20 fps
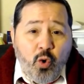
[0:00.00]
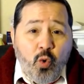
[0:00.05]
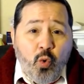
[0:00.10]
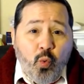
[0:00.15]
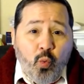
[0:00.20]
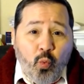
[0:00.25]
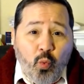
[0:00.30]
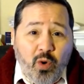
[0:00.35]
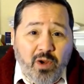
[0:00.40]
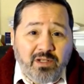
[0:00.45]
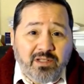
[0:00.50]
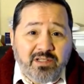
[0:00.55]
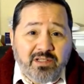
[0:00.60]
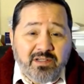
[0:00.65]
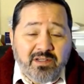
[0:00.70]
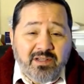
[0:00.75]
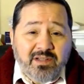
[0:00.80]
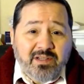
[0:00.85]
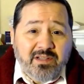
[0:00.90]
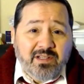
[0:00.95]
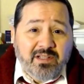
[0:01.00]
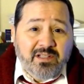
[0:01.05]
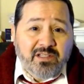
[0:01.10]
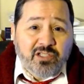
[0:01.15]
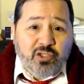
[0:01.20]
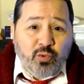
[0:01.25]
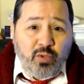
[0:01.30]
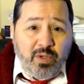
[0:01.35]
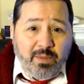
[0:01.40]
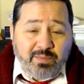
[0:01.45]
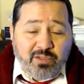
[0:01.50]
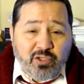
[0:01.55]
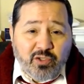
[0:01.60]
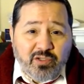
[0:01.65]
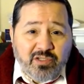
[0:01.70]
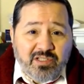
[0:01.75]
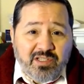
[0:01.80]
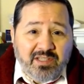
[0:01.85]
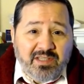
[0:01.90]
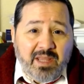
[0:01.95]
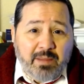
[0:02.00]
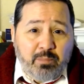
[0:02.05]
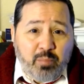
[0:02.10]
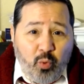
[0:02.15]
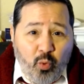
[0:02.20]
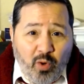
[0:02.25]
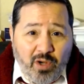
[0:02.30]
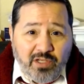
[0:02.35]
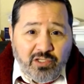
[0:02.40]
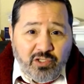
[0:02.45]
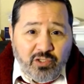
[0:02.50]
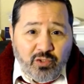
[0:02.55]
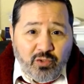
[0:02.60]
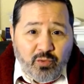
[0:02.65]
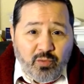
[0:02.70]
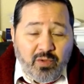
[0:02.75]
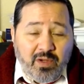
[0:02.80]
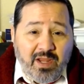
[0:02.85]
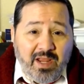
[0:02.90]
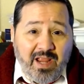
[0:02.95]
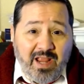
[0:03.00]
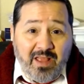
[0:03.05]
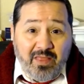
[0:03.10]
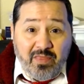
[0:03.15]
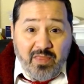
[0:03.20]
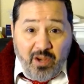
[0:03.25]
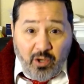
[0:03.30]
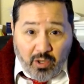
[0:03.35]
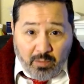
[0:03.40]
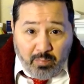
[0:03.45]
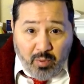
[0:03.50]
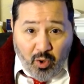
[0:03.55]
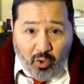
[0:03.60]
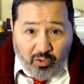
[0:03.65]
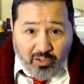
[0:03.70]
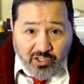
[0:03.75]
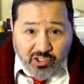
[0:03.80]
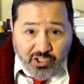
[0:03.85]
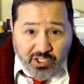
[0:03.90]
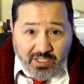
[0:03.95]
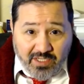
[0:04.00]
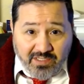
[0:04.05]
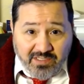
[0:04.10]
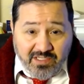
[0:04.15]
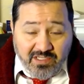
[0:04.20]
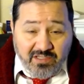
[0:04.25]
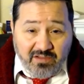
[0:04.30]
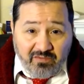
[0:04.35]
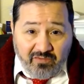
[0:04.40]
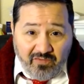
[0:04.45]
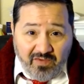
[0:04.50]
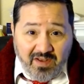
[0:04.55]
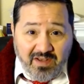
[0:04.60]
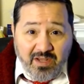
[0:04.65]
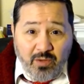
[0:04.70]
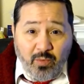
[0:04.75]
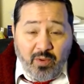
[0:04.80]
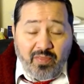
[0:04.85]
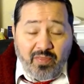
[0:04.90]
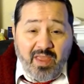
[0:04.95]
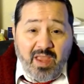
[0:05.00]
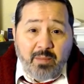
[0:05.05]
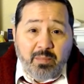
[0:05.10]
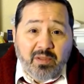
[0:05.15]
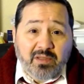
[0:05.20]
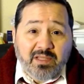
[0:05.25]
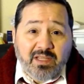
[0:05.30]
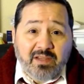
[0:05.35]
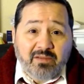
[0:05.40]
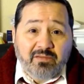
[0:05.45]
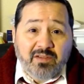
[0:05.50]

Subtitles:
what scriptures did they point to in their apologetics and defending what they believed?